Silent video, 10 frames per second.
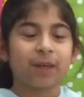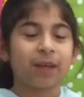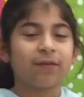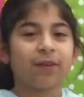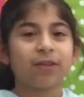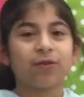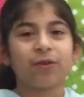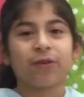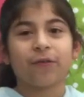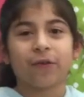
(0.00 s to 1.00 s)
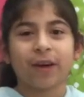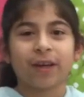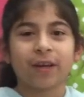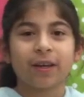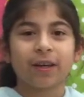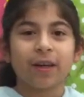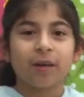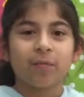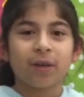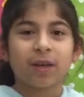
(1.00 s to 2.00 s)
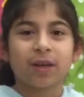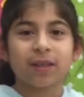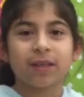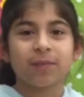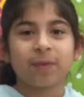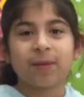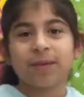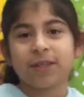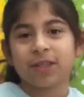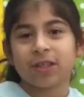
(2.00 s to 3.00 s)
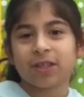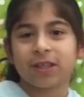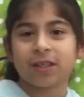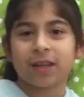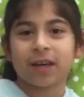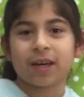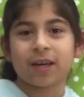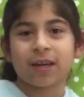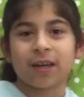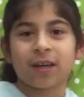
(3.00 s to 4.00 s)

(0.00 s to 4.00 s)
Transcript: give it to your friend because maybe she's, like,